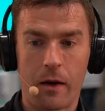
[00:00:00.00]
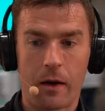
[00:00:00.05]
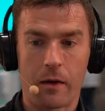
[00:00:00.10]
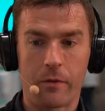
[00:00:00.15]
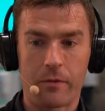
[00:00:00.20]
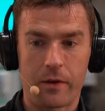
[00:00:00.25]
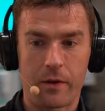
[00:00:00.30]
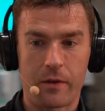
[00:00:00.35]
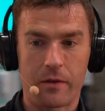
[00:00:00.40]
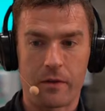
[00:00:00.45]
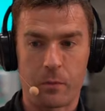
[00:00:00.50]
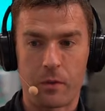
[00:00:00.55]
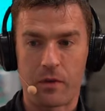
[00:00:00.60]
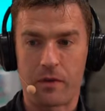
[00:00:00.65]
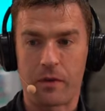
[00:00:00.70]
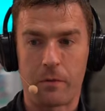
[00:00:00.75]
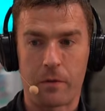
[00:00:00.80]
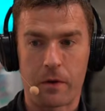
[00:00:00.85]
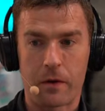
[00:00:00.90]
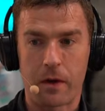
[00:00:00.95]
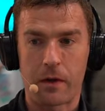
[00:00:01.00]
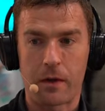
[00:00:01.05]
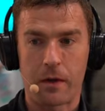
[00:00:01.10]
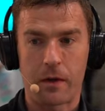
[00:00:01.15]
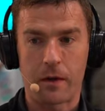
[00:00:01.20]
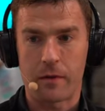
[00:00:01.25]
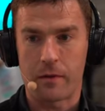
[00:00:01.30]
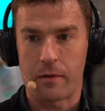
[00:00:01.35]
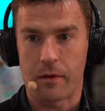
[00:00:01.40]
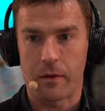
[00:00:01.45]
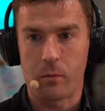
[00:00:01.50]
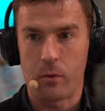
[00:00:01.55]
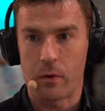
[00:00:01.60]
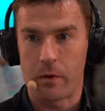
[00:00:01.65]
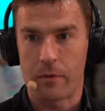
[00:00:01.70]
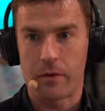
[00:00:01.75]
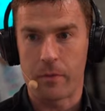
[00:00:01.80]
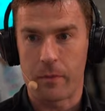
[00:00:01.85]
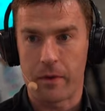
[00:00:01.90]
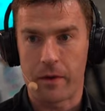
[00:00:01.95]
lot of these specific ideas. Like one
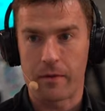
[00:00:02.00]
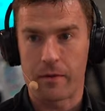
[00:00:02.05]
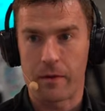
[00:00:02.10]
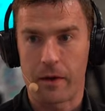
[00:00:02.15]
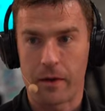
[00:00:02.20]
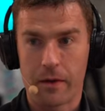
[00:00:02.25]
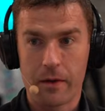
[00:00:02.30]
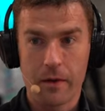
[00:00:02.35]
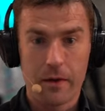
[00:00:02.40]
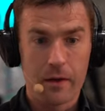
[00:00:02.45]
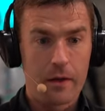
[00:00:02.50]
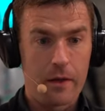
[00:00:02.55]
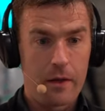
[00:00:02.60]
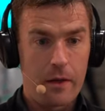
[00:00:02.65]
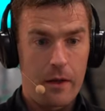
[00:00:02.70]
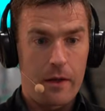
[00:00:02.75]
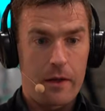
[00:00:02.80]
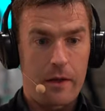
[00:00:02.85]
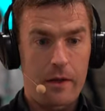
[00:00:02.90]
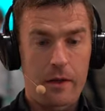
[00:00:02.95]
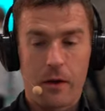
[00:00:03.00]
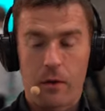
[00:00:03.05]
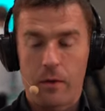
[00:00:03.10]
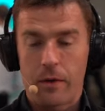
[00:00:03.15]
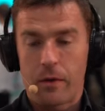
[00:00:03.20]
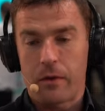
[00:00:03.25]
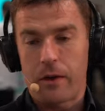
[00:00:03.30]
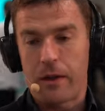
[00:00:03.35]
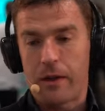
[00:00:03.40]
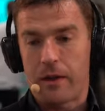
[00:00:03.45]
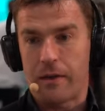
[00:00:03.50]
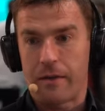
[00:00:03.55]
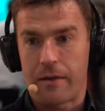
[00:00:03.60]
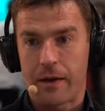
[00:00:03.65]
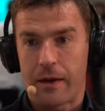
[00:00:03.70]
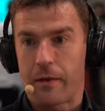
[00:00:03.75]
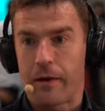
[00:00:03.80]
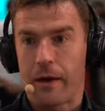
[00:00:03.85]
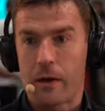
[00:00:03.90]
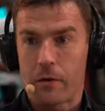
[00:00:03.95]
of them is like, you know, you need to
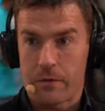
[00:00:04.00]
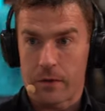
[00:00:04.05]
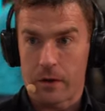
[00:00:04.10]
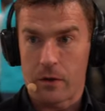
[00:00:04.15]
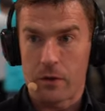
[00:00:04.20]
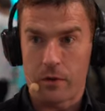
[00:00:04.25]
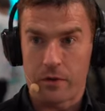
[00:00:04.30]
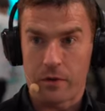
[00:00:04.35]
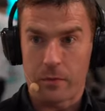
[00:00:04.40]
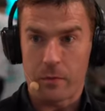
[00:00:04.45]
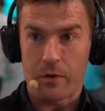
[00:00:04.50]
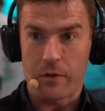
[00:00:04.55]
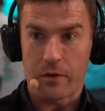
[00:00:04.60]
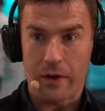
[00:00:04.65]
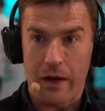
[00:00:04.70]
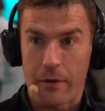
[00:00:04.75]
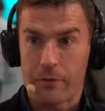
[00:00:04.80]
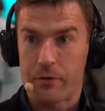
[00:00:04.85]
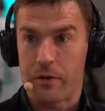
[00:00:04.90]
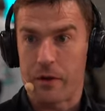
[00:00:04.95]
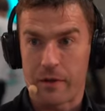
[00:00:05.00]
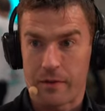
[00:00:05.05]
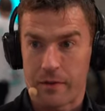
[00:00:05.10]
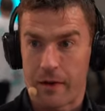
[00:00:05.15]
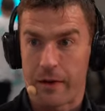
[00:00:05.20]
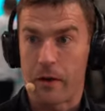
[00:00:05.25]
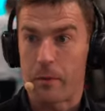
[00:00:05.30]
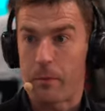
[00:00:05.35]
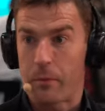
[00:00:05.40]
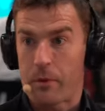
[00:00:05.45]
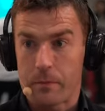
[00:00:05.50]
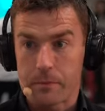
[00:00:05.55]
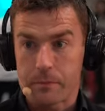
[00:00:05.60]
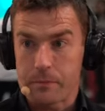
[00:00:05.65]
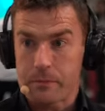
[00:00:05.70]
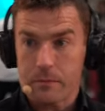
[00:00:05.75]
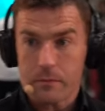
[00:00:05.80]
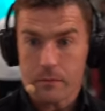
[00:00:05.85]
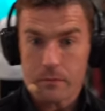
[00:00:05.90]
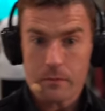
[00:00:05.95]
stick around for your customers after they sign up.
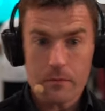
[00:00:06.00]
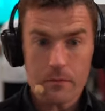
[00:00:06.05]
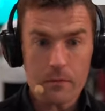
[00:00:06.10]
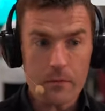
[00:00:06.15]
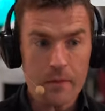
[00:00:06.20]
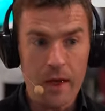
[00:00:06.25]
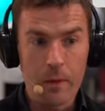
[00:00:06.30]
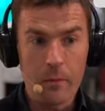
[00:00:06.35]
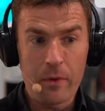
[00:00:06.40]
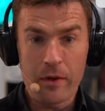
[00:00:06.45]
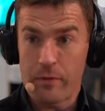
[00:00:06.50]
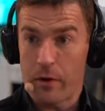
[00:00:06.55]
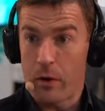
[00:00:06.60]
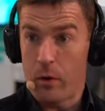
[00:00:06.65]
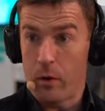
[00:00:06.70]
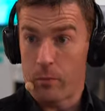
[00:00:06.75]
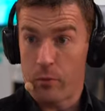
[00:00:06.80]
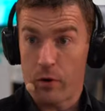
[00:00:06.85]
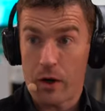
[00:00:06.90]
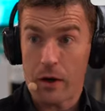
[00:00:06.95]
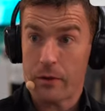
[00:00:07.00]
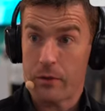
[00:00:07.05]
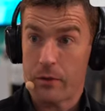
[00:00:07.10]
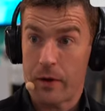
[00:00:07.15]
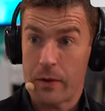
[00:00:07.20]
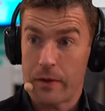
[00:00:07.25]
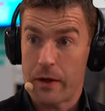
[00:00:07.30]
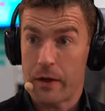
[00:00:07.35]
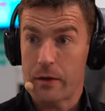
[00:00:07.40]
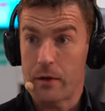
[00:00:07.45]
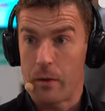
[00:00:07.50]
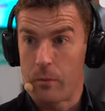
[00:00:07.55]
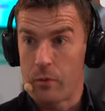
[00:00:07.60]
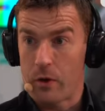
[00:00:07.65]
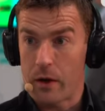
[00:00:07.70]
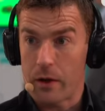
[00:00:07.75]
And we have a whole product around that called